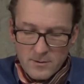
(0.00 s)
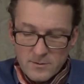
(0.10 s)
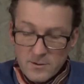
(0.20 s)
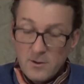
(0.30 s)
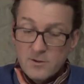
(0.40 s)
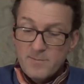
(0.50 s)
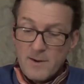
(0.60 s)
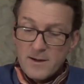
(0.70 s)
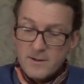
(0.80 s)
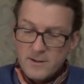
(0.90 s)
The lost
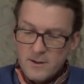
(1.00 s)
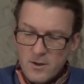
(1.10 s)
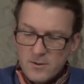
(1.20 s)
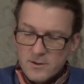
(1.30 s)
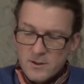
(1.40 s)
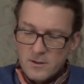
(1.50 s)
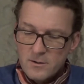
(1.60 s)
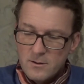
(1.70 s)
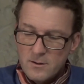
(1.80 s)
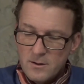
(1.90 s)
man didn't answer.
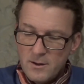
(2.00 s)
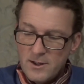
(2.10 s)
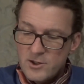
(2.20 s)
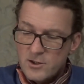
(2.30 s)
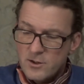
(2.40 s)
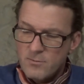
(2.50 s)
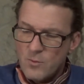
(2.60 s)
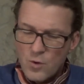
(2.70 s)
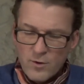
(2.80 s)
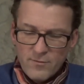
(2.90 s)
He just looked
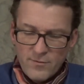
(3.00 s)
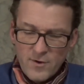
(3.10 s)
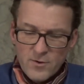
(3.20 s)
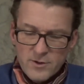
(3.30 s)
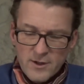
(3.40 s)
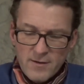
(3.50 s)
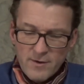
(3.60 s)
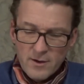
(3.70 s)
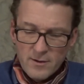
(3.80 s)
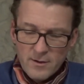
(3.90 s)
more confused than
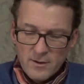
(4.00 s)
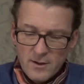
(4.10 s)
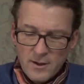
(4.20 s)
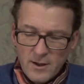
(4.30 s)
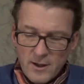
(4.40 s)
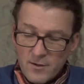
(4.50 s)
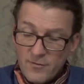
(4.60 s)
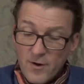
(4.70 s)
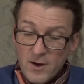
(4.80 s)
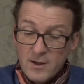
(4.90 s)
ever. In a
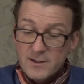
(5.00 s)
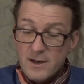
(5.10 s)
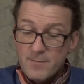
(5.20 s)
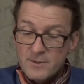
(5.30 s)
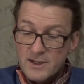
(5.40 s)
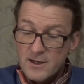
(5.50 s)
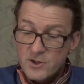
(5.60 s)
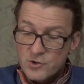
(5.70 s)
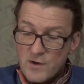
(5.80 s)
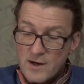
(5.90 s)
final attempt to get a
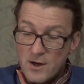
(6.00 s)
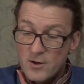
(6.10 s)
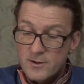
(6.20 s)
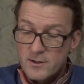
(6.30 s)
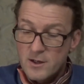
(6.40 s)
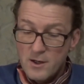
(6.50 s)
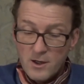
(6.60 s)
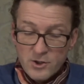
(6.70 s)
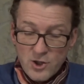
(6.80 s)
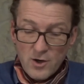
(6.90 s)
straight answer,
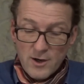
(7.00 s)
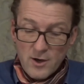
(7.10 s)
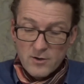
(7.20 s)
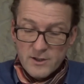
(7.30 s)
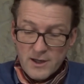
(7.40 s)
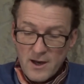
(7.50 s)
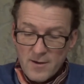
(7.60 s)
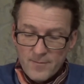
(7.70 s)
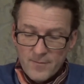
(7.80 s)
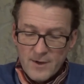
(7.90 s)
Charlie asked
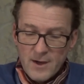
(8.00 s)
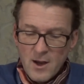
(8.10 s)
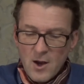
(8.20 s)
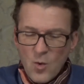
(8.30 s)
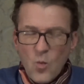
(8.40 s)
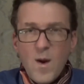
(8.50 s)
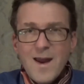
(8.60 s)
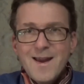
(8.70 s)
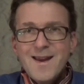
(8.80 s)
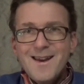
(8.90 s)
again,
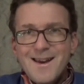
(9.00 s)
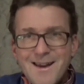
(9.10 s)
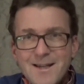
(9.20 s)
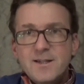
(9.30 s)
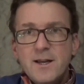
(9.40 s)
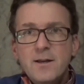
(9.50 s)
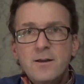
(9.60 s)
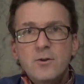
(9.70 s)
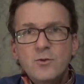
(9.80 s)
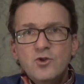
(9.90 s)
"Where is it
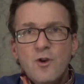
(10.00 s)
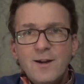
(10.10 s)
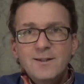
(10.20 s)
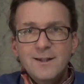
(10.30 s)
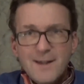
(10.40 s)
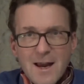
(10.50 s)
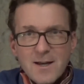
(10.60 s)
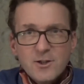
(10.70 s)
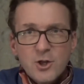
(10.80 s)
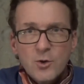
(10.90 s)
you're trying to
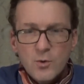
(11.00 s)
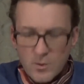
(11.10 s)
get to?"